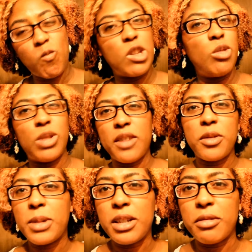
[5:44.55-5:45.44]
you don't have
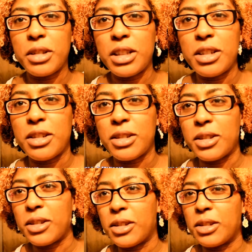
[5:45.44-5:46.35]
to be in religion
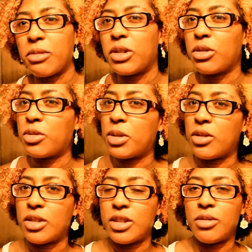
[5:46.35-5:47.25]
to feel spirits.